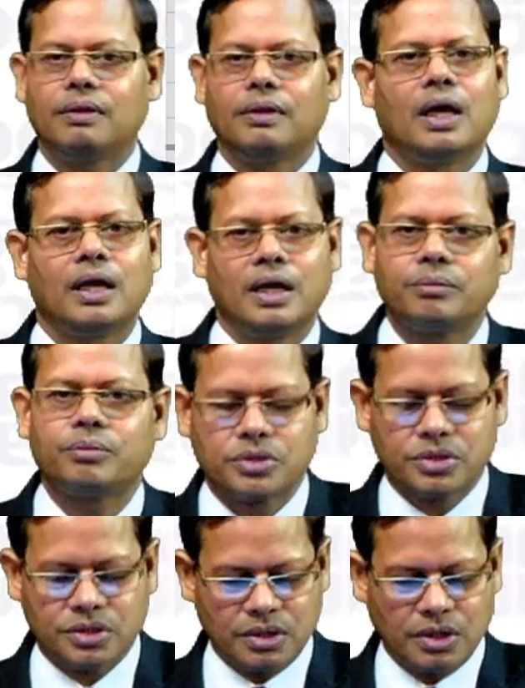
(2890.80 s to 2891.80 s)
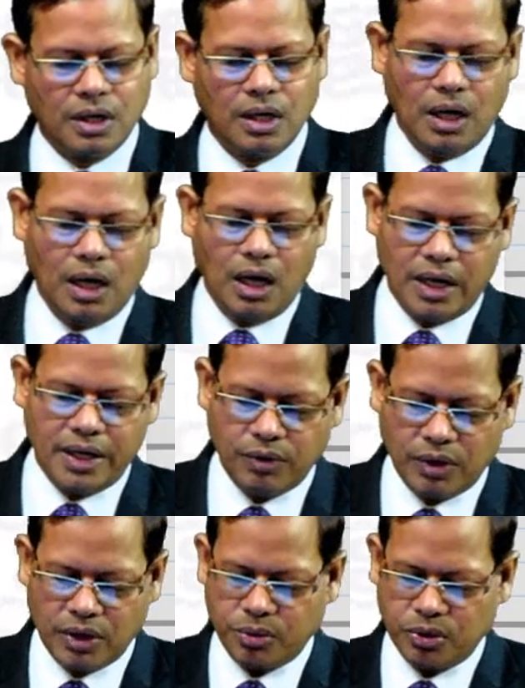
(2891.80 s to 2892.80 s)
they are inputs. And
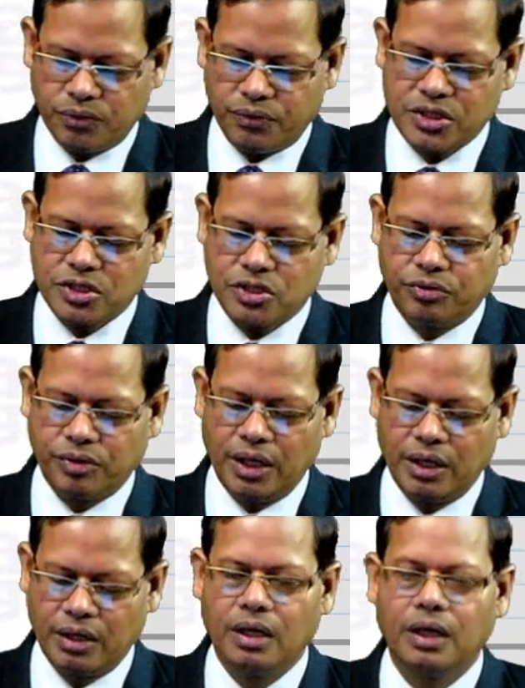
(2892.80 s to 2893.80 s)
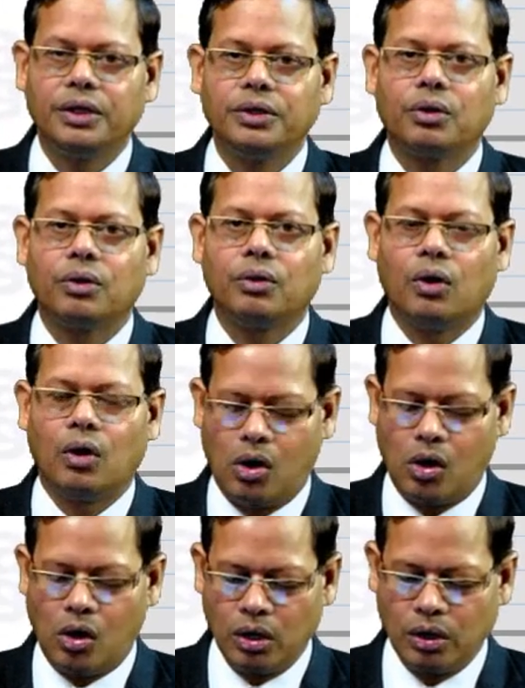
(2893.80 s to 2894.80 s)
what about the first three? You know,
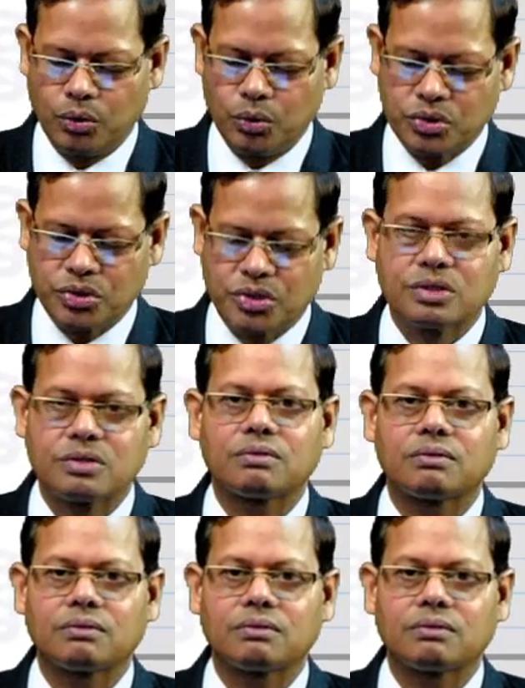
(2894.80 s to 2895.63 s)
all goods,